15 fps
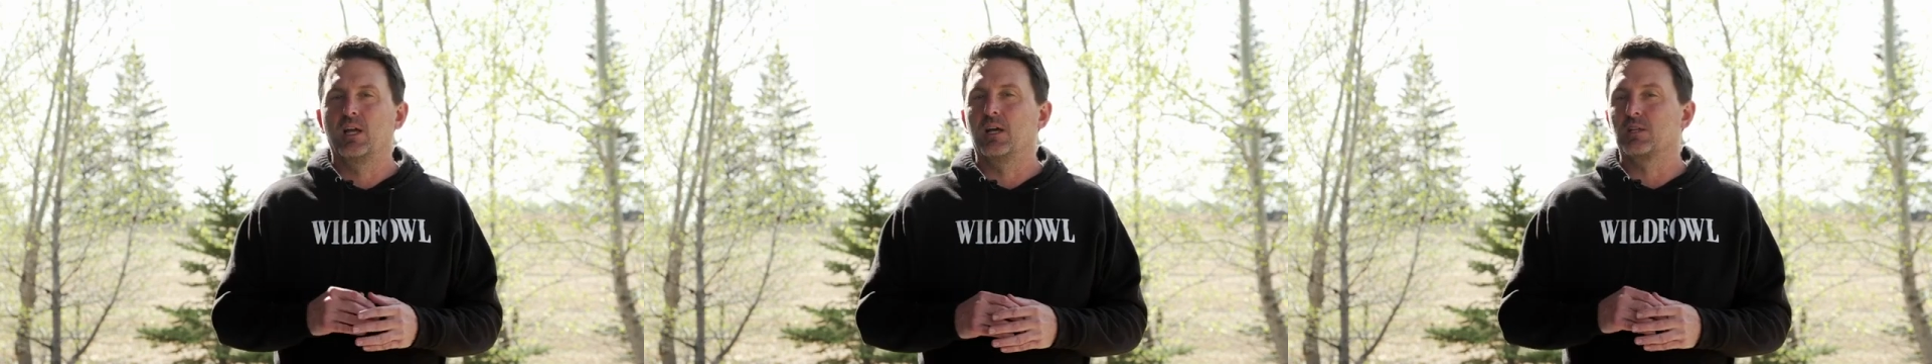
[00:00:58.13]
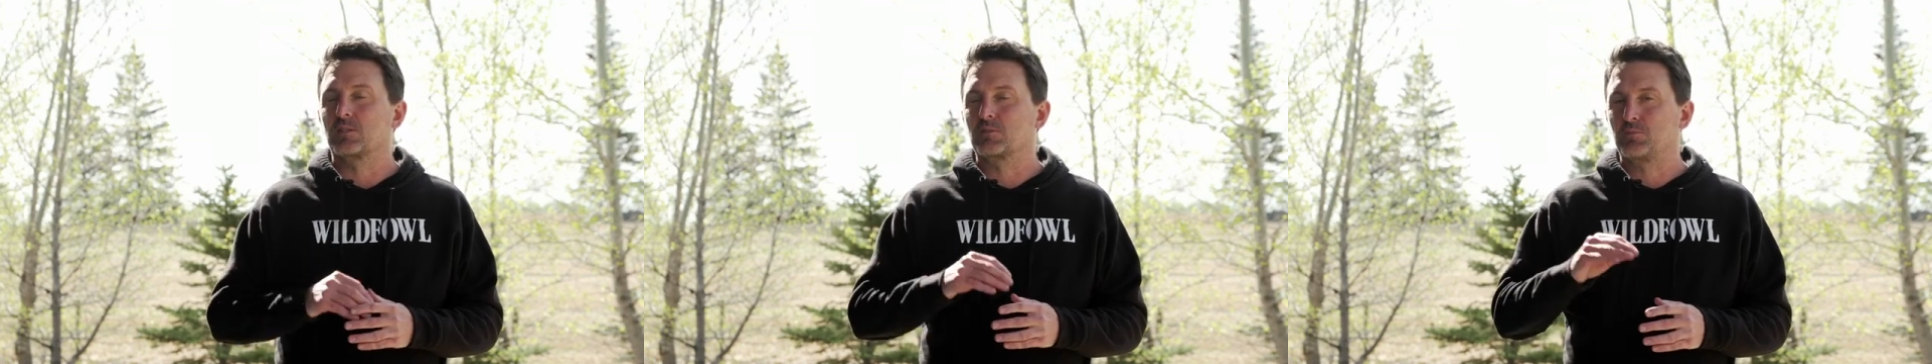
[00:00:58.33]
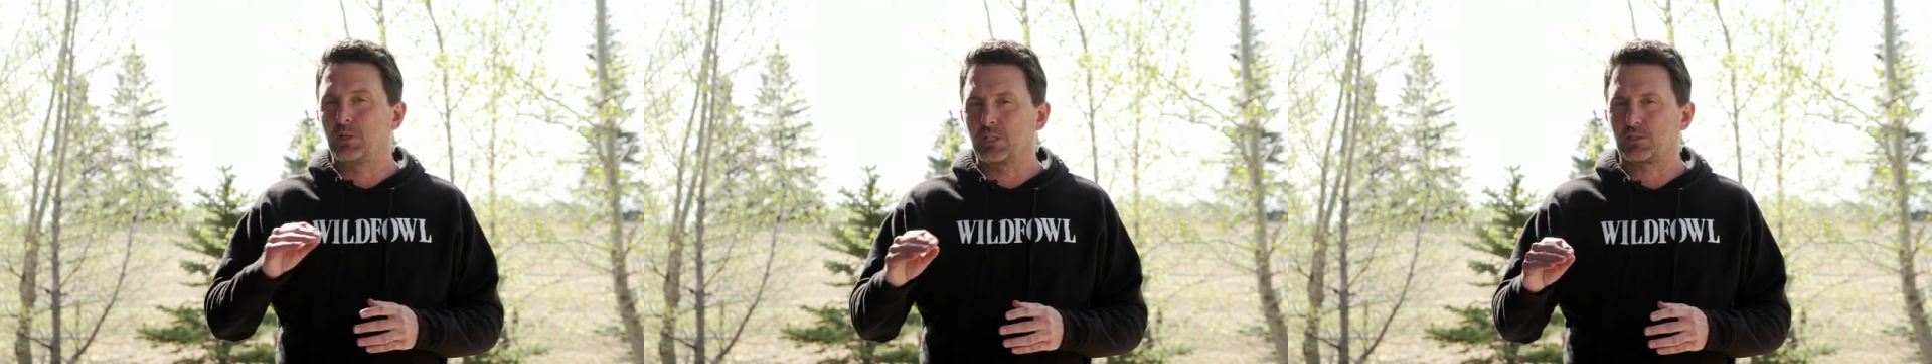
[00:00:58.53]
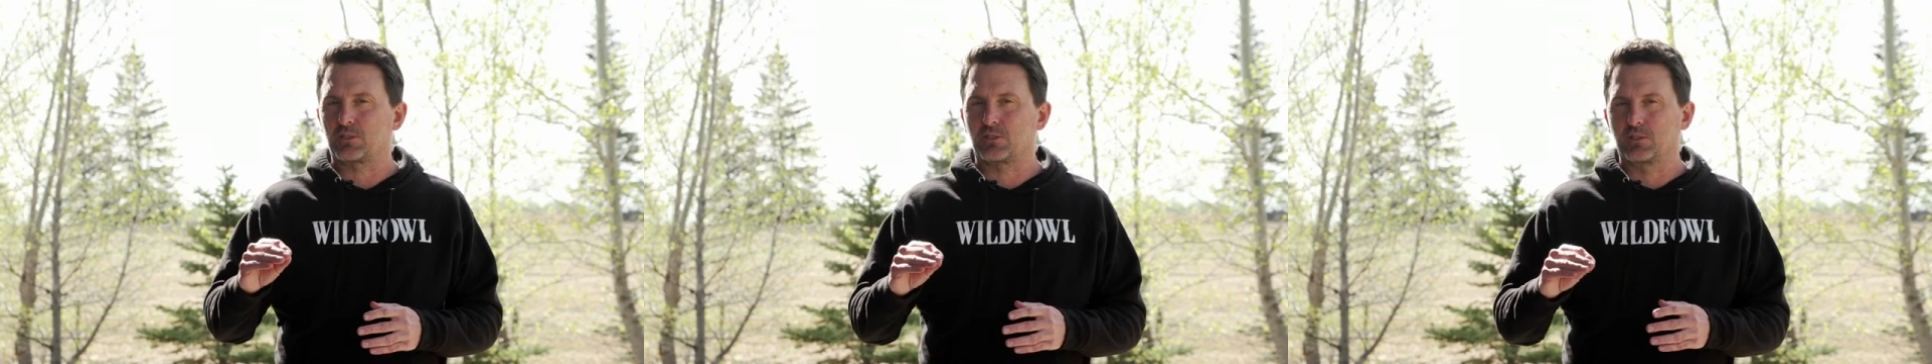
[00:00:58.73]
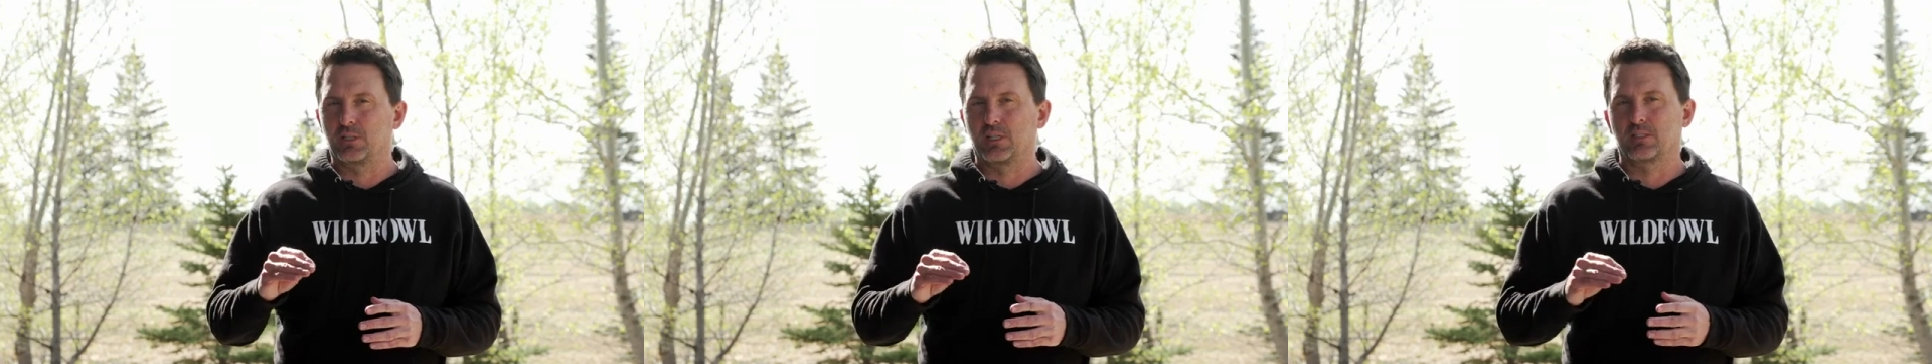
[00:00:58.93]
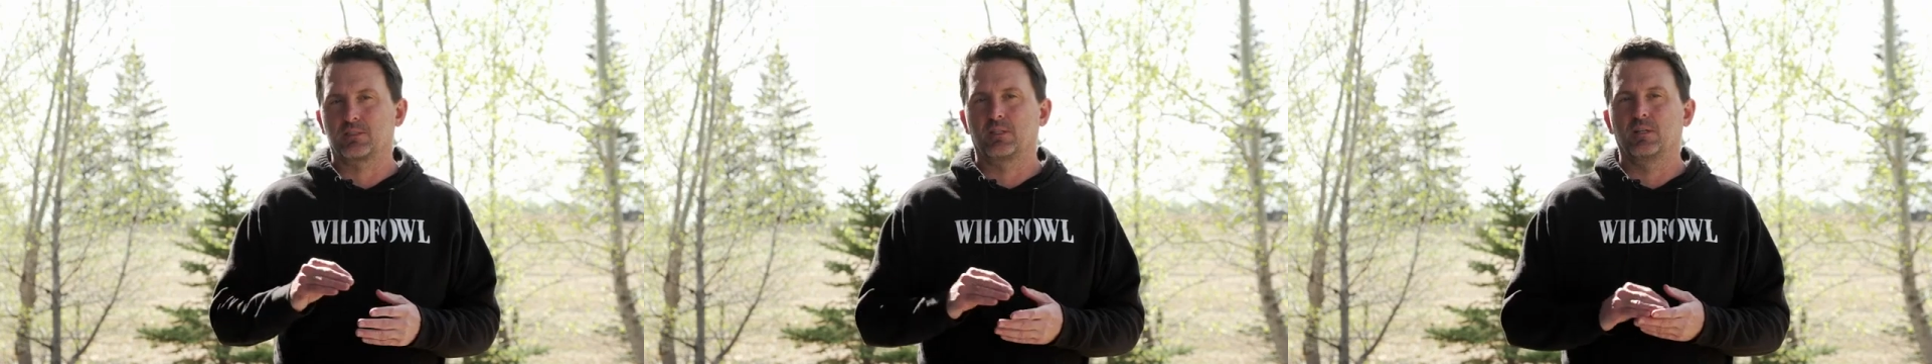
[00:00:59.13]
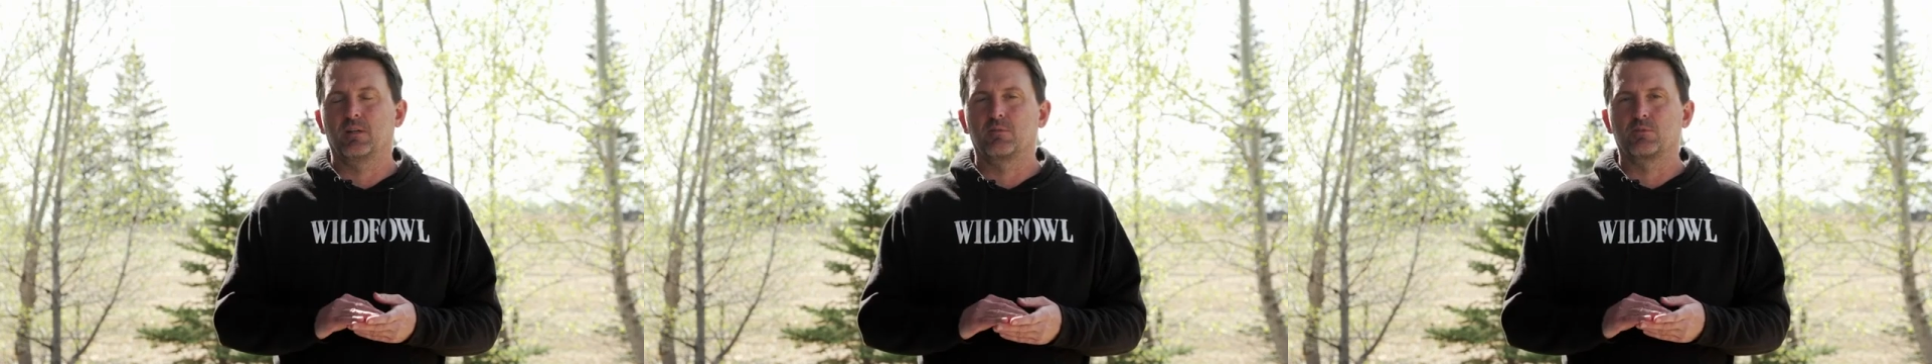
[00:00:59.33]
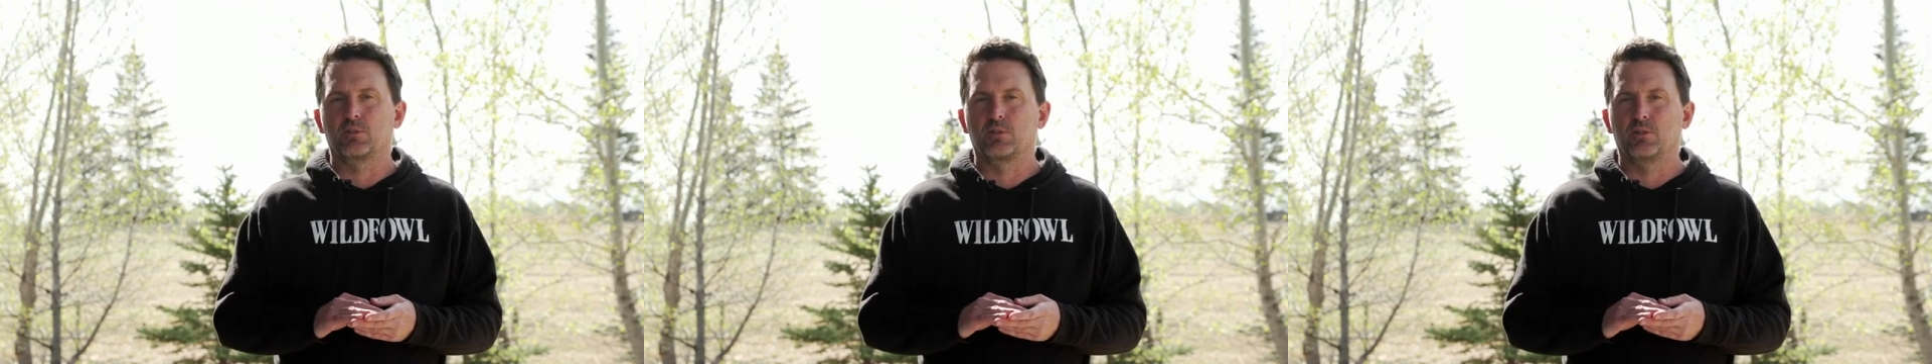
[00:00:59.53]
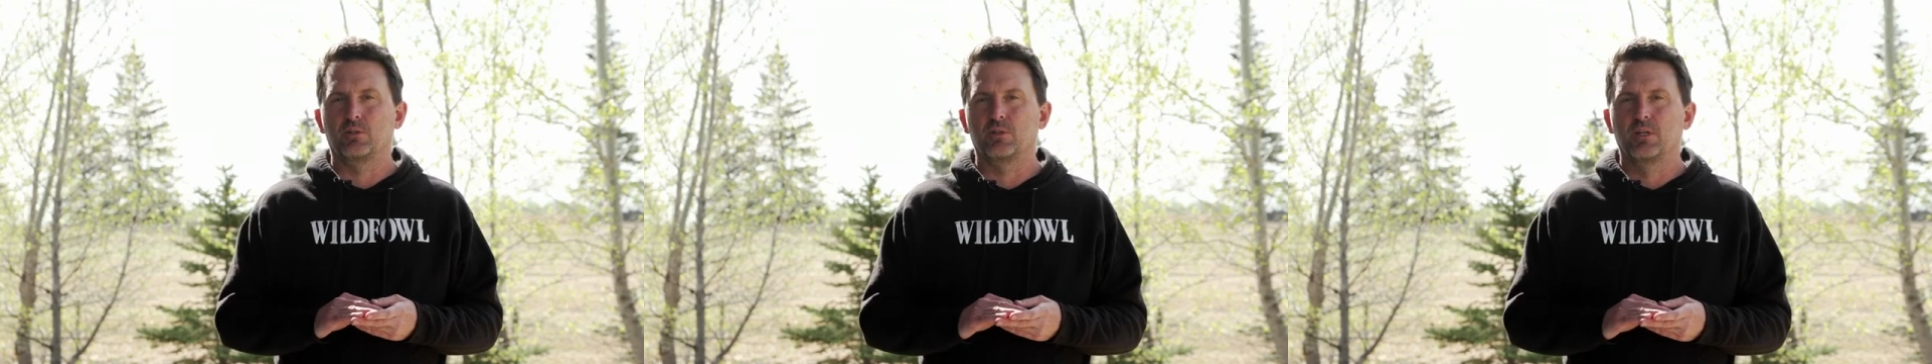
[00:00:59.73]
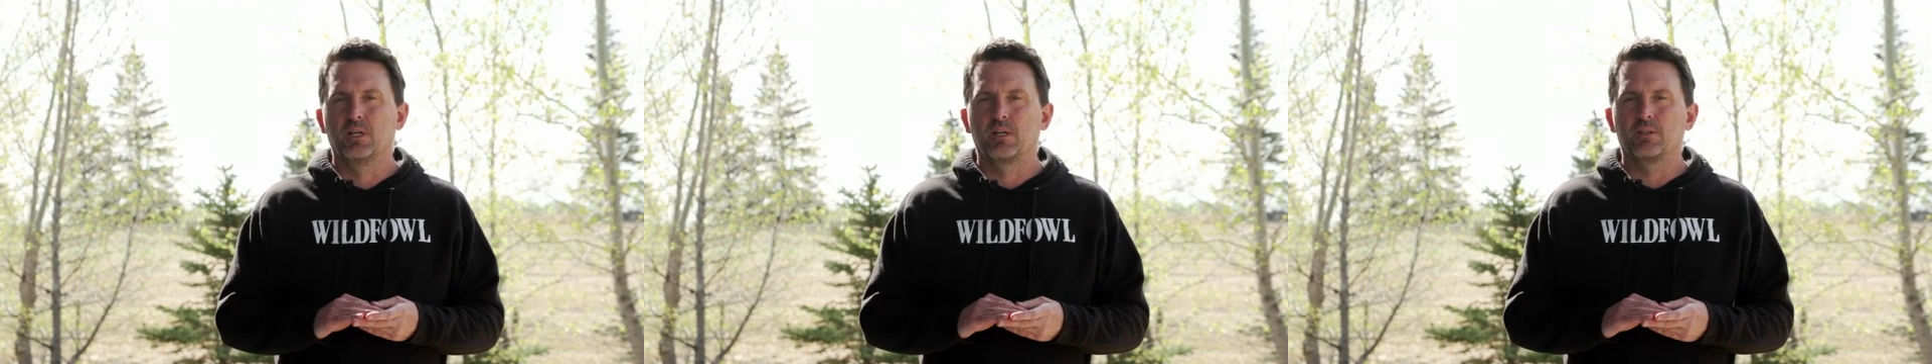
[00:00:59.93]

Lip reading: especially as they have learned